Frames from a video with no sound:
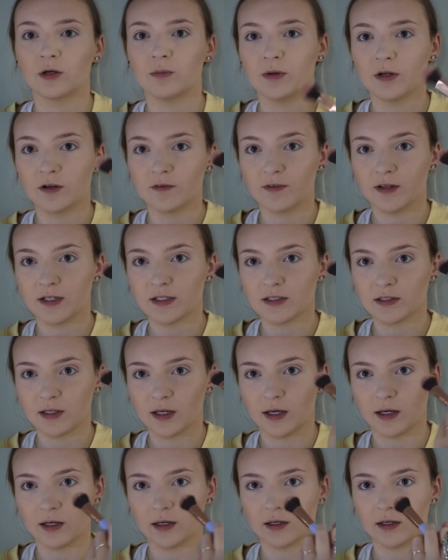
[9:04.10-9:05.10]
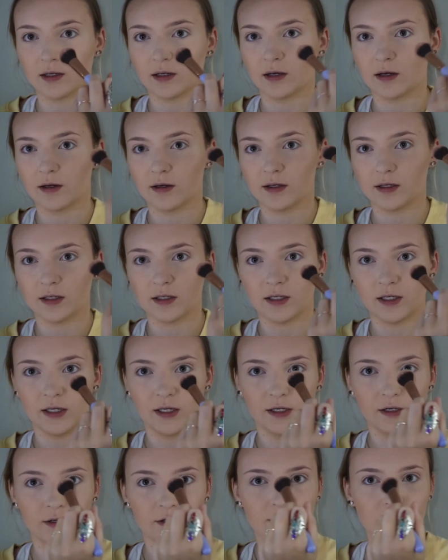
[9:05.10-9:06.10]
bit of this like
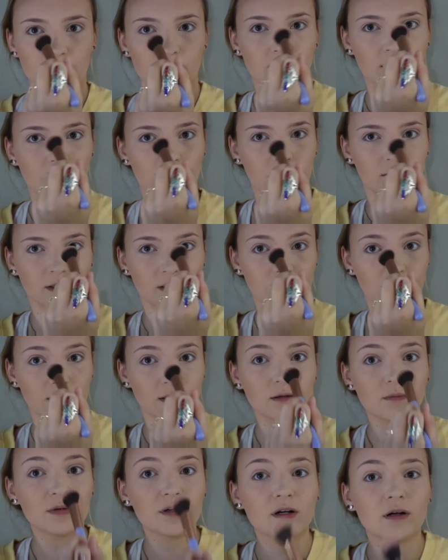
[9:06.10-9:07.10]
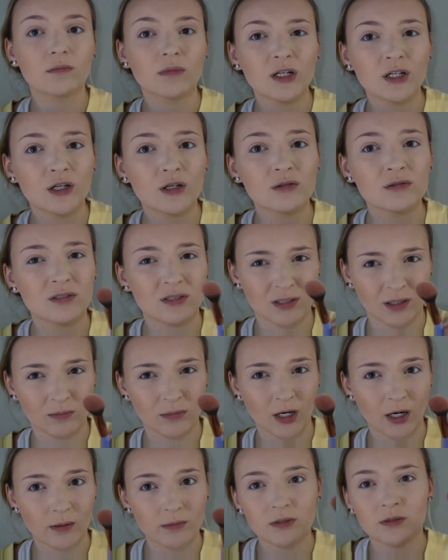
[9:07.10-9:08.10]
here, a little bit on my nose
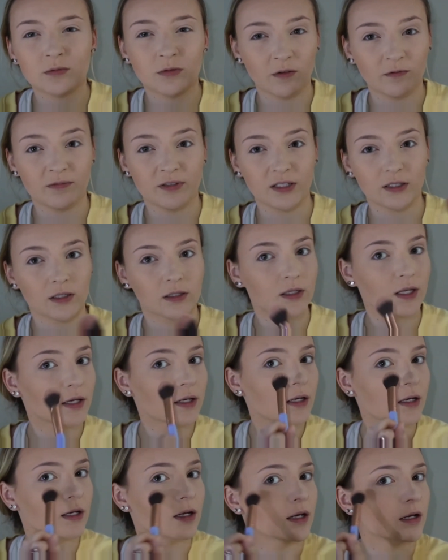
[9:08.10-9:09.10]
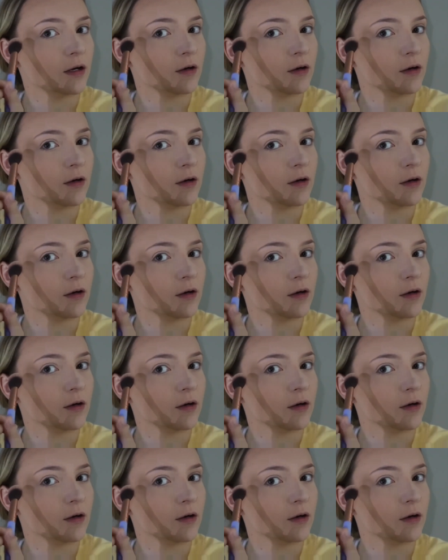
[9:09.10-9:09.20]
sometimes if I'm feeling like it, and